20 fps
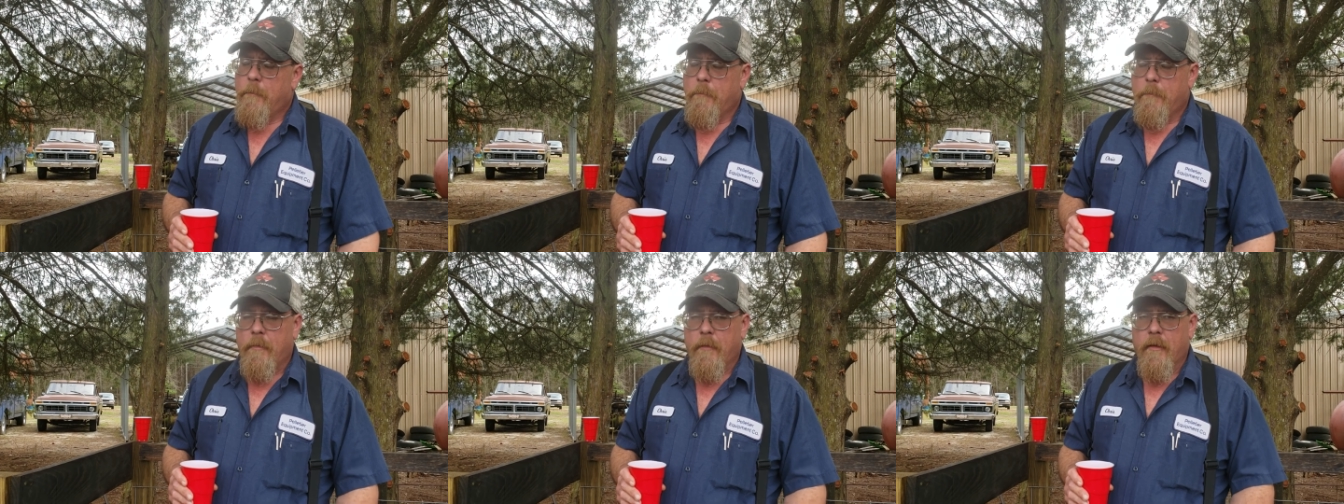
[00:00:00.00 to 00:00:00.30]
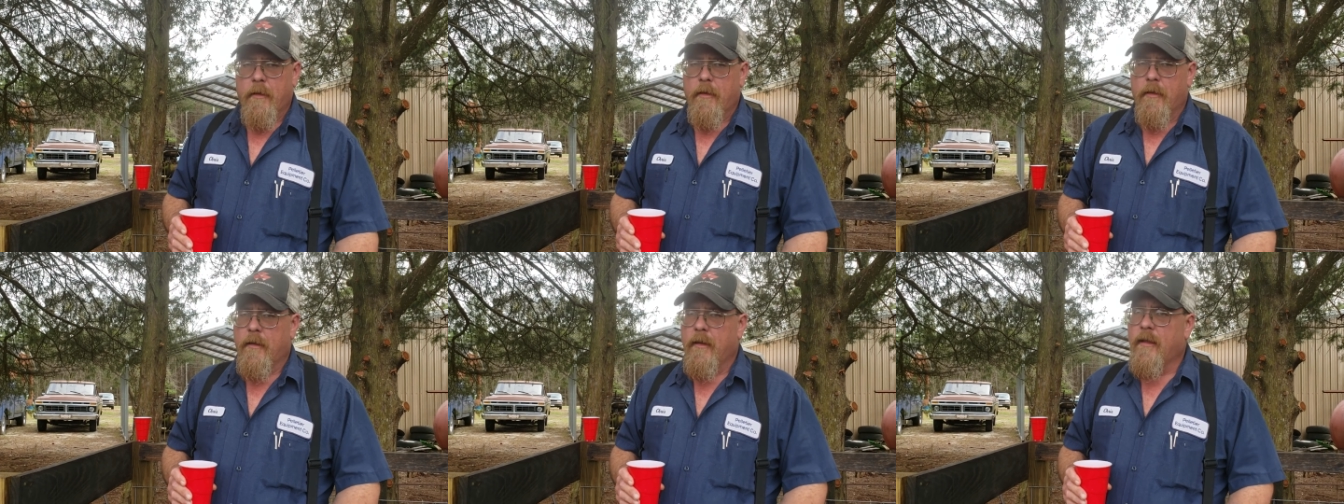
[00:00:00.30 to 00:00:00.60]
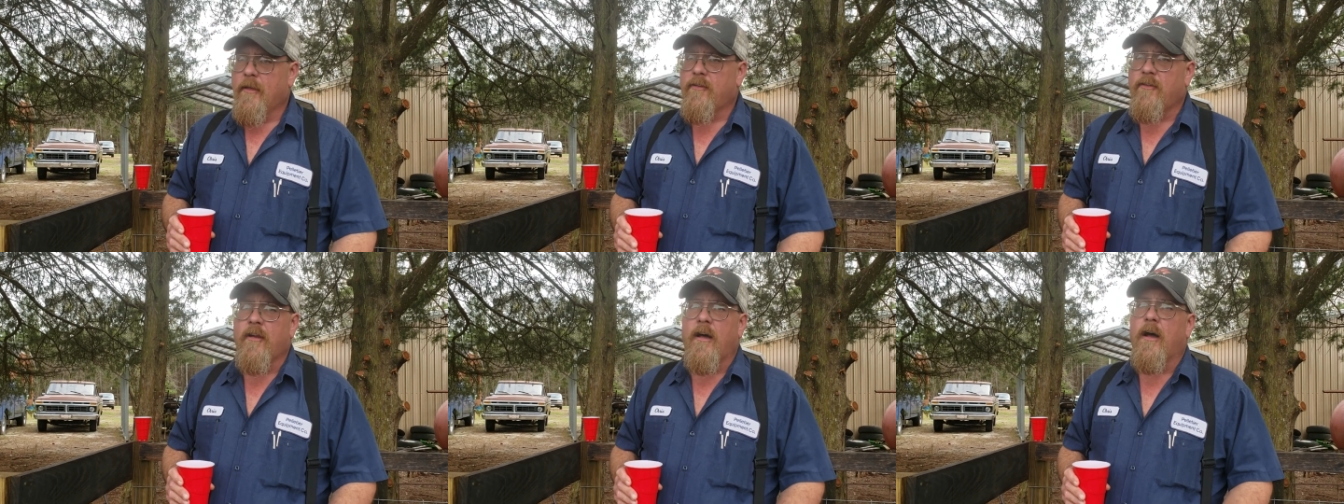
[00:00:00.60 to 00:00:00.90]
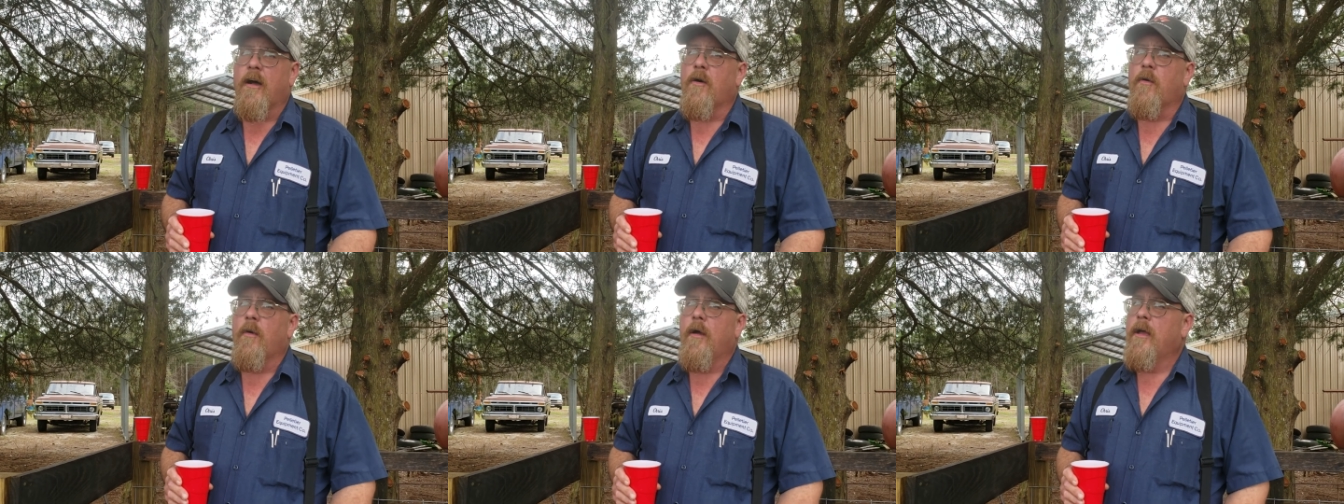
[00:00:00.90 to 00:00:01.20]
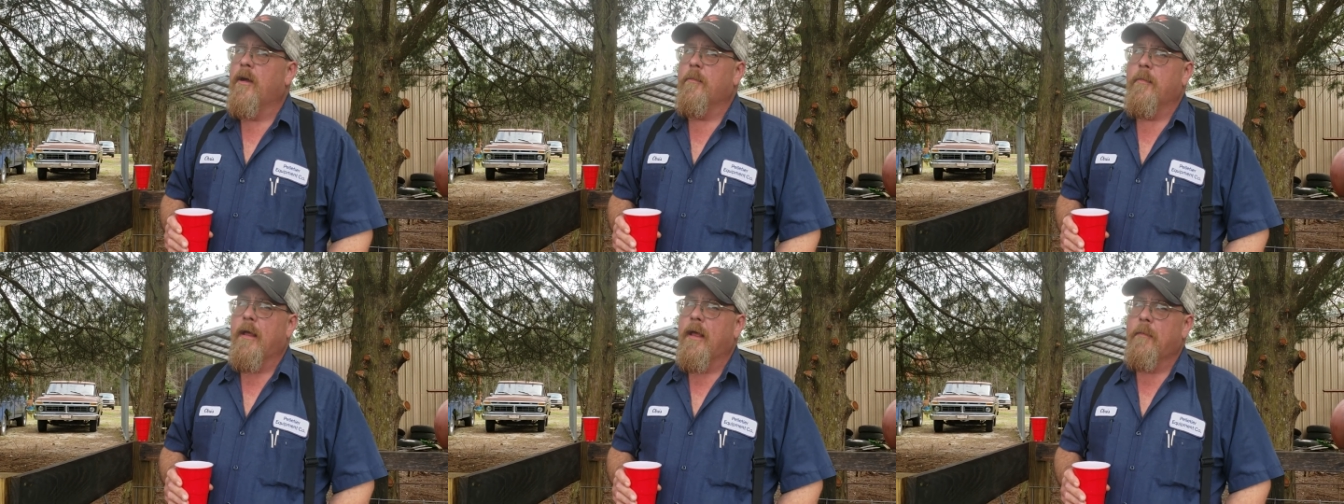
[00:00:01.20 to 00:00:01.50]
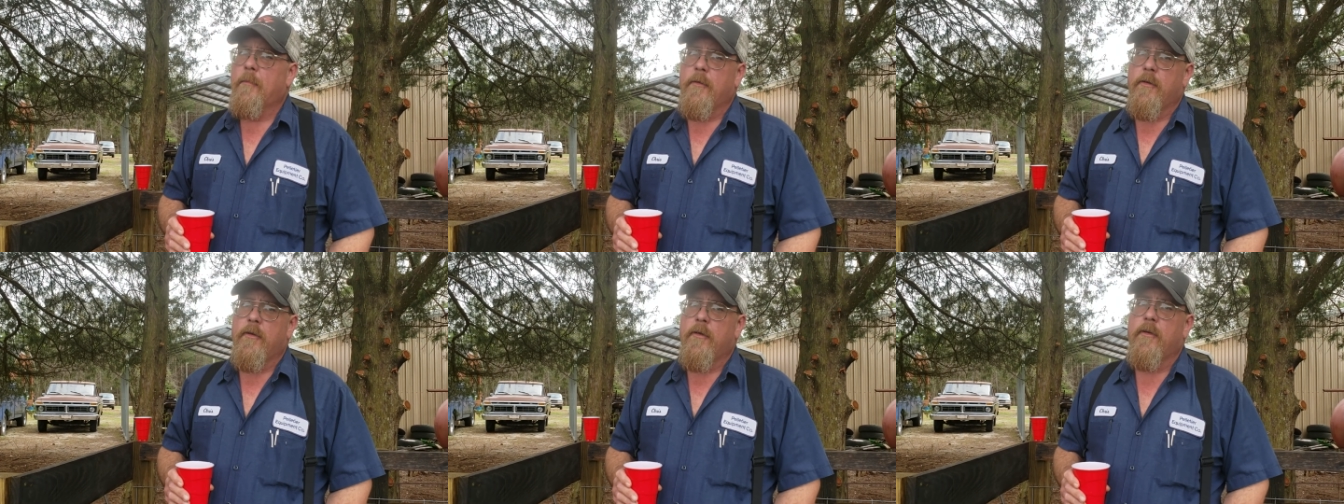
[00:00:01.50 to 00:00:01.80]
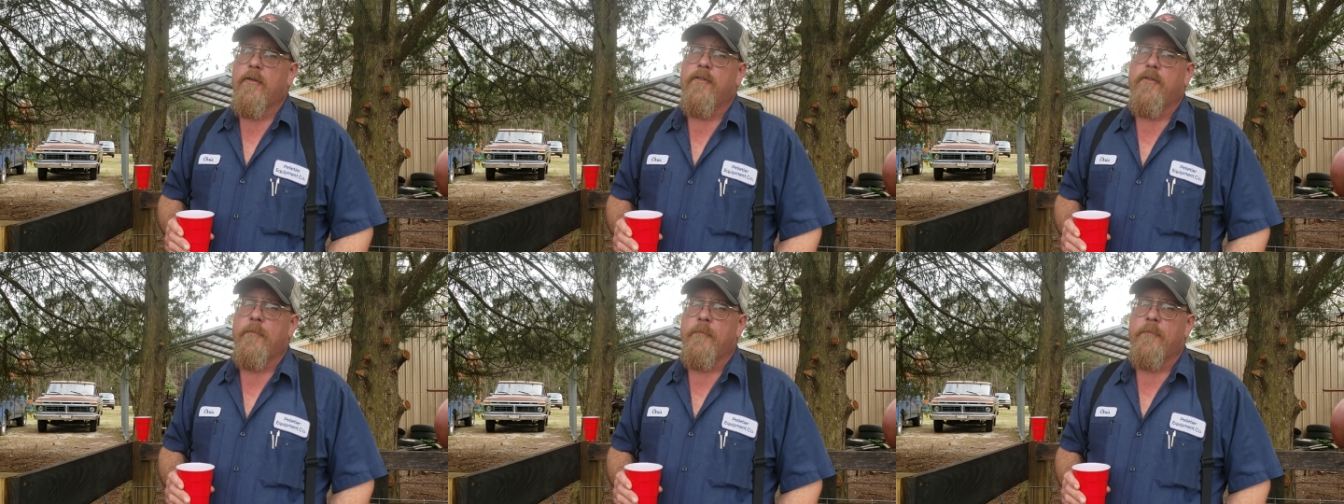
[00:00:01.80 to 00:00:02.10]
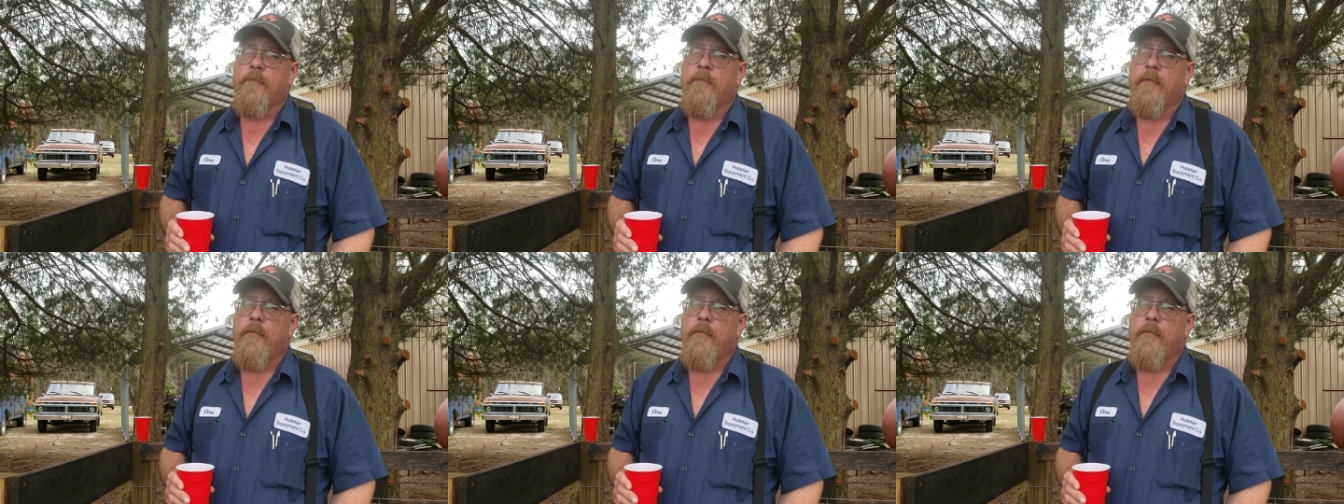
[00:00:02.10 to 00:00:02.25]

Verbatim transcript: but it's not going to help that much.